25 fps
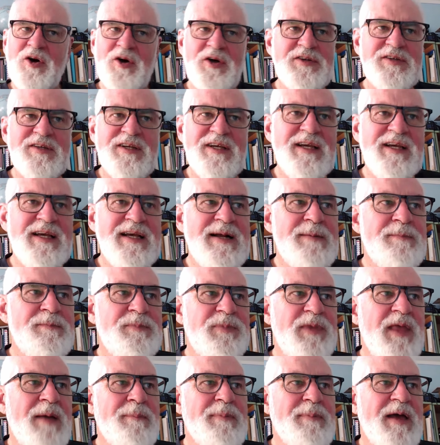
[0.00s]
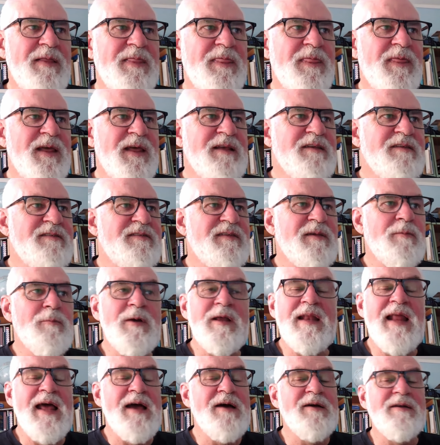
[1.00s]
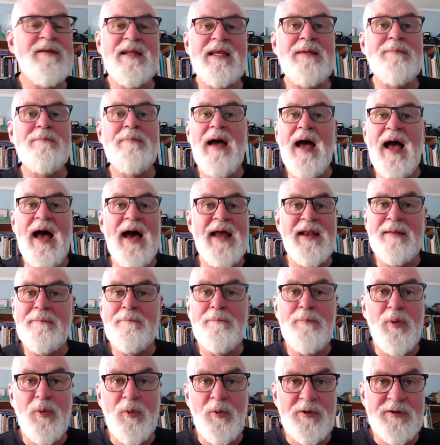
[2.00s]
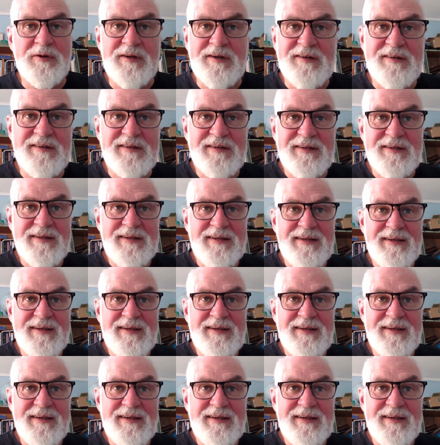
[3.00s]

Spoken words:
a knot about things that we now deem unimportant.